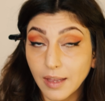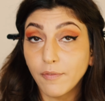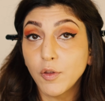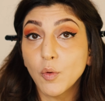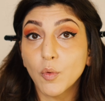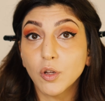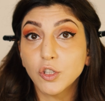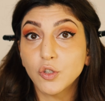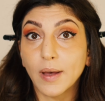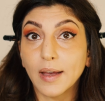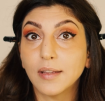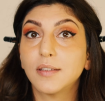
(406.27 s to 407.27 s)
If you want
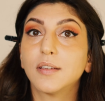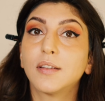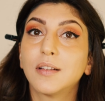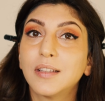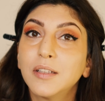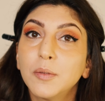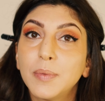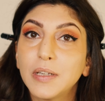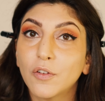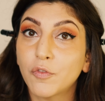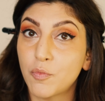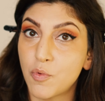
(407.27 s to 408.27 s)
to add a little
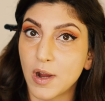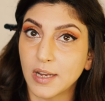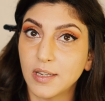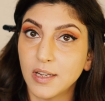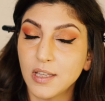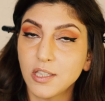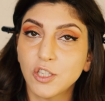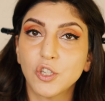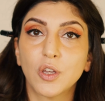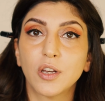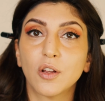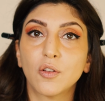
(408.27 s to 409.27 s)
bit of brightness,
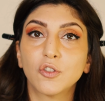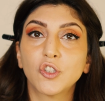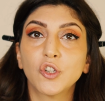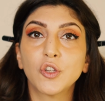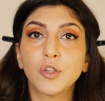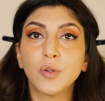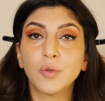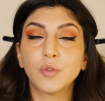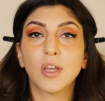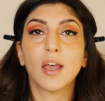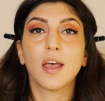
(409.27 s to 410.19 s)
you can also use